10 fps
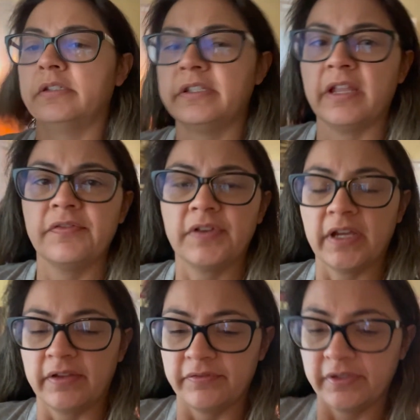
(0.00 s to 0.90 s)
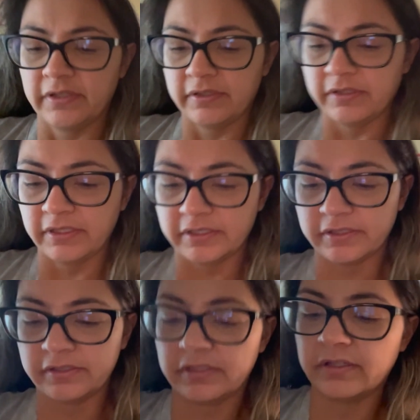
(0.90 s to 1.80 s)
Day five
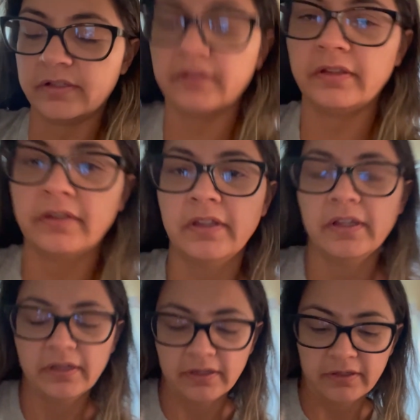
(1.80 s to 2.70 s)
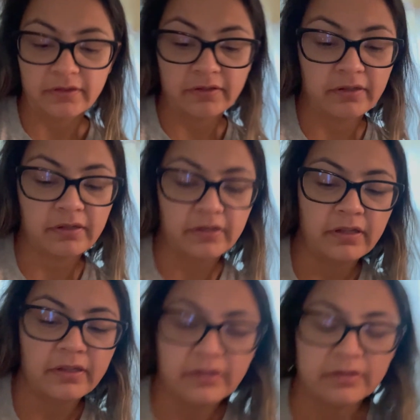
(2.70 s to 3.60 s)
is the,
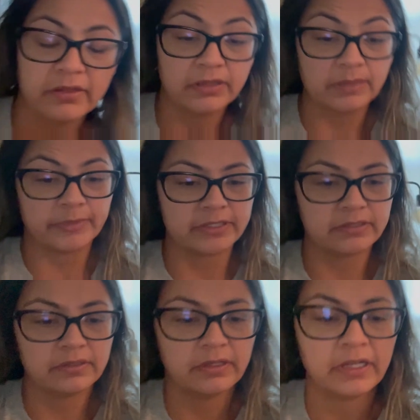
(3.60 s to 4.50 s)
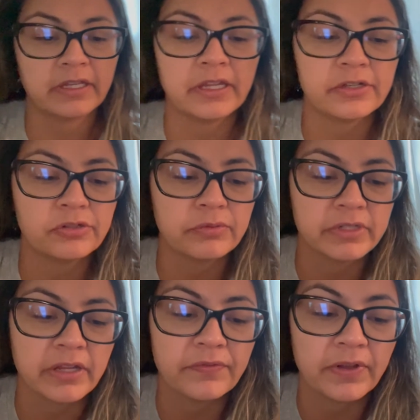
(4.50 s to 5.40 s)
the limit. I can't do a
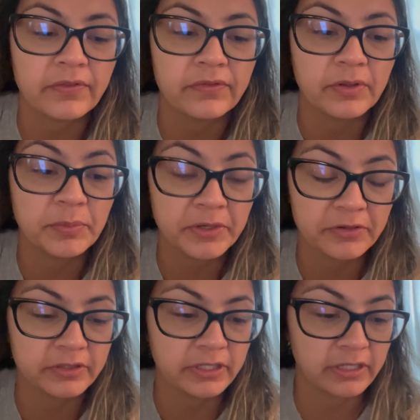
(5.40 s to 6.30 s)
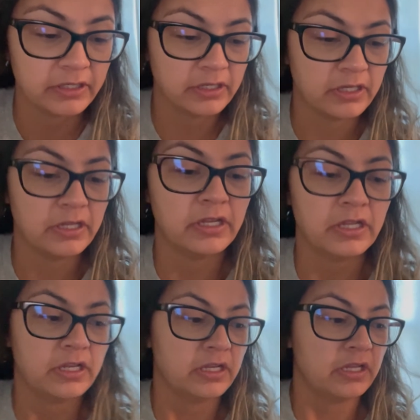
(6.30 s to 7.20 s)
day five, apparently.
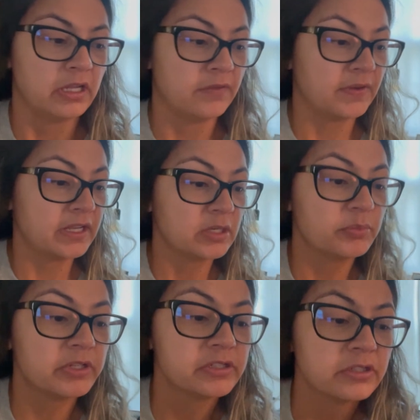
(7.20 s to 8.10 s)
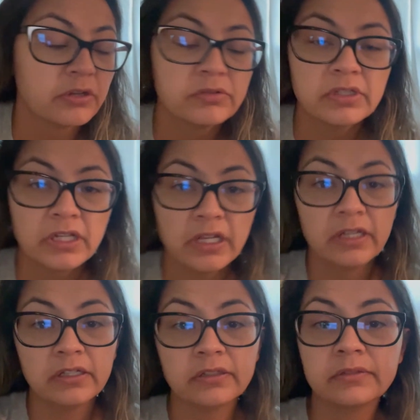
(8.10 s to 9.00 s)
If I had a place to go
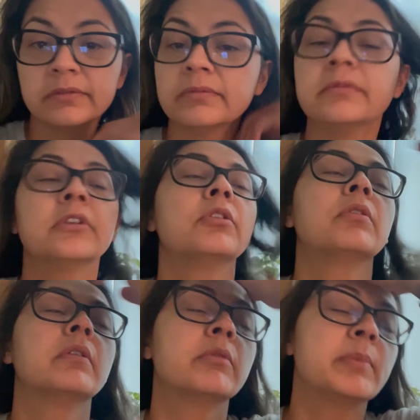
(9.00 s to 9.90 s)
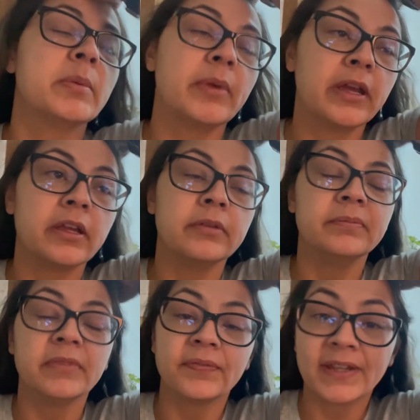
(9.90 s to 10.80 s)
today, oh, it would be bad.
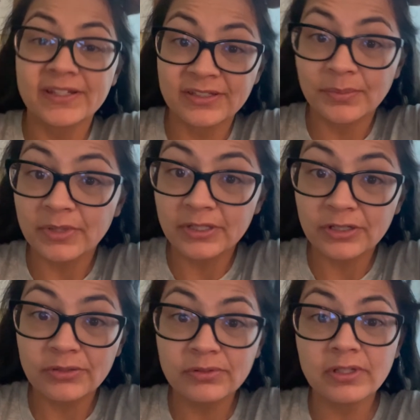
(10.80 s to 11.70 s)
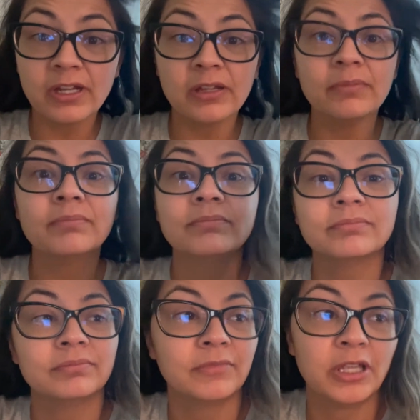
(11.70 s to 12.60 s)
If I had something to do today,
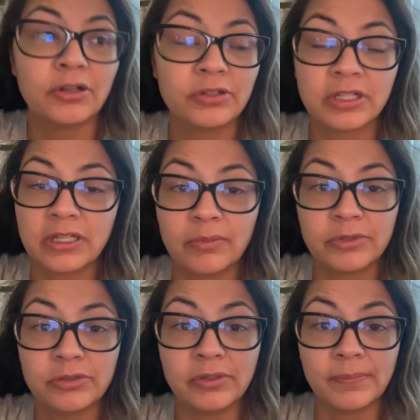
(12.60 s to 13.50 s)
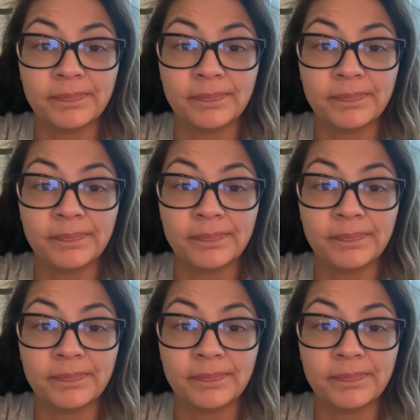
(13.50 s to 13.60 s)
I don't think I would do it.